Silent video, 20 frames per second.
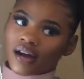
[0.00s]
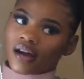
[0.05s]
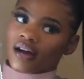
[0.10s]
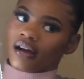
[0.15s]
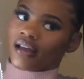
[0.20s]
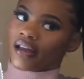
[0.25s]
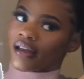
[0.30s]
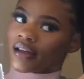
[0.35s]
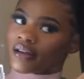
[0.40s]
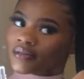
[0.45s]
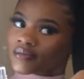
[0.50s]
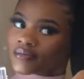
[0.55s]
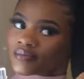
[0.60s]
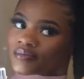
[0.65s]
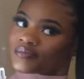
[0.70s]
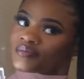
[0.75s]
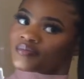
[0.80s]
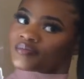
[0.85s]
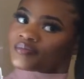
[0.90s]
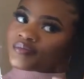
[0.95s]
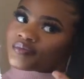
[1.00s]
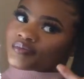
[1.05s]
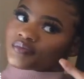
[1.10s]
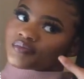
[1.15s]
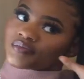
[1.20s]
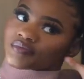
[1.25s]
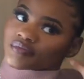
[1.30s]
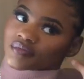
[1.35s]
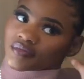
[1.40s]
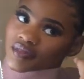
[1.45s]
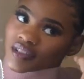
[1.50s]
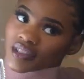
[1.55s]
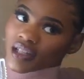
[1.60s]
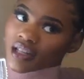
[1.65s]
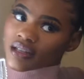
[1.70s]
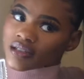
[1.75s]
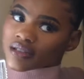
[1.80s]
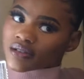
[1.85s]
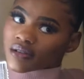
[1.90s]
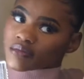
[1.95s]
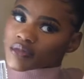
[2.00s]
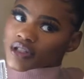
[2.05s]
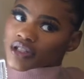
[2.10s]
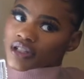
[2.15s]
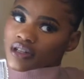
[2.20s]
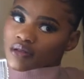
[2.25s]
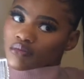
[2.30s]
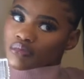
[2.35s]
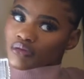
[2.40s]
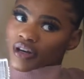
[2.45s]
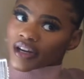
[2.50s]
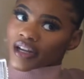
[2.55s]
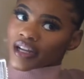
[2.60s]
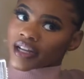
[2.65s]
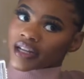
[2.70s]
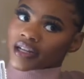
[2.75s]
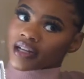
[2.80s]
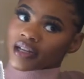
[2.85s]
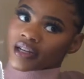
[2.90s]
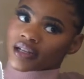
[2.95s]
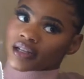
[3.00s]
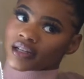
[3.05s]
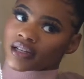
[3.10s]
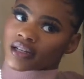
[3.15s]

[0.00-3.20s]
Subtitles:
Okay. So I'm just gonna braid.